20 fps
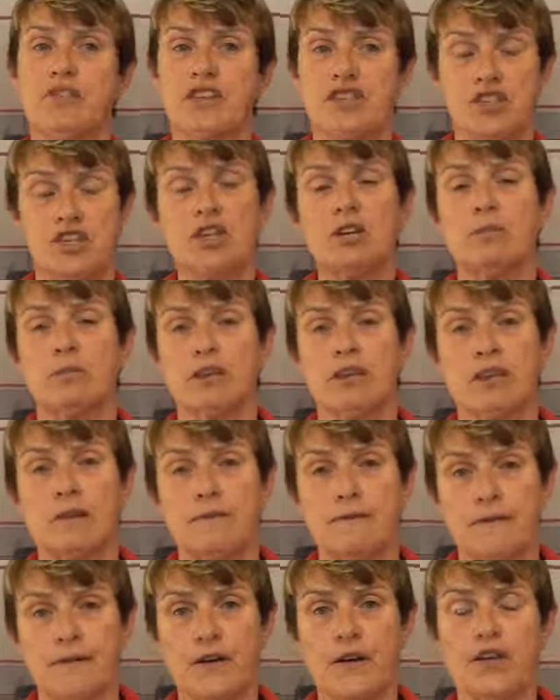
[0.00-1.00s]
there's going to be the
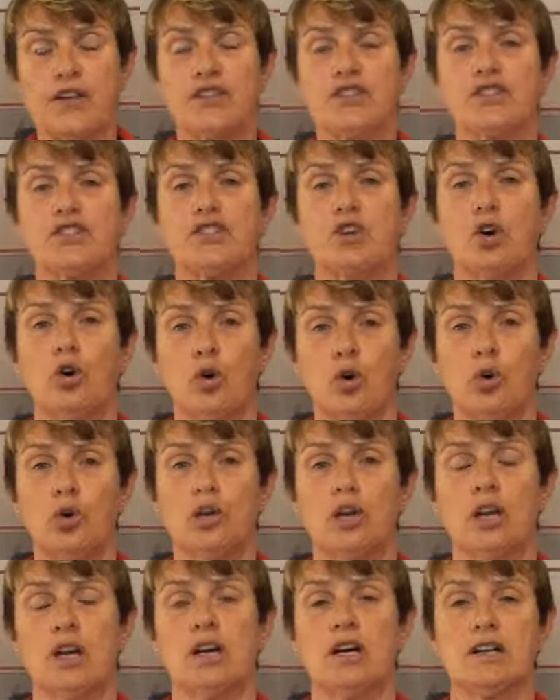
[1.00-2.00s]
first
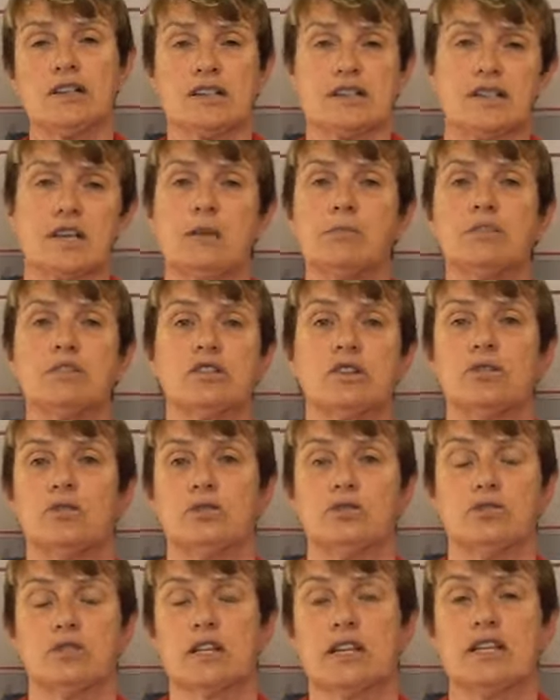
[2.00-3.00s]
all-glass doubles
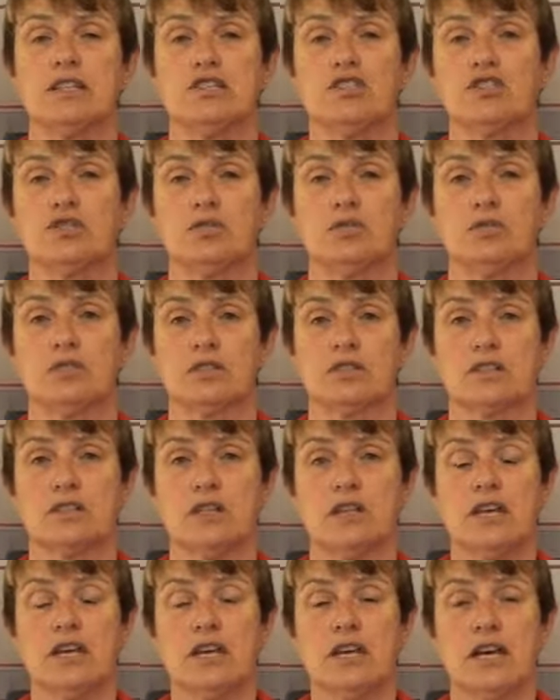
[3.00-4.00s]
court installed.
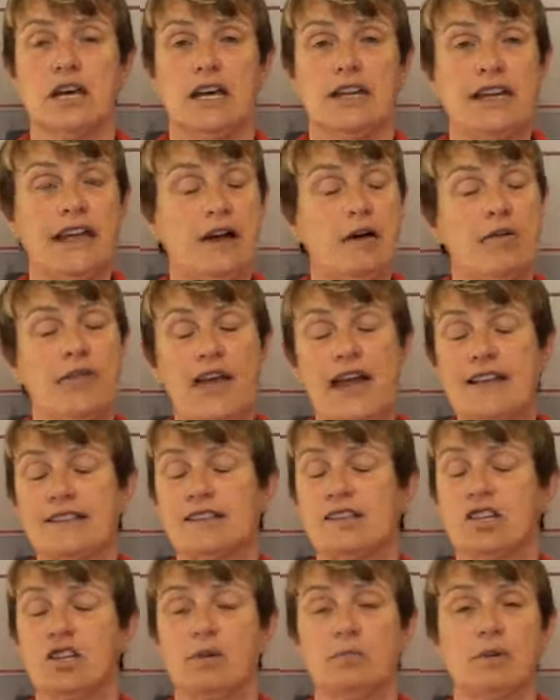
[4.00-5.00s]
Now,
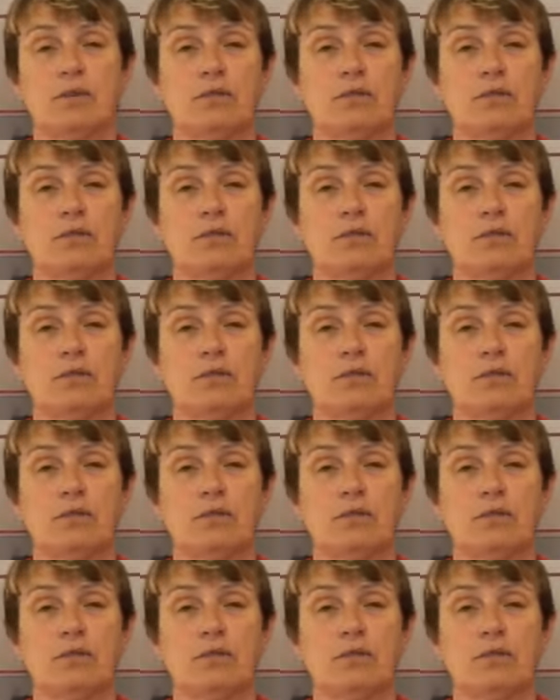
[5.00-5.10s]
that's going to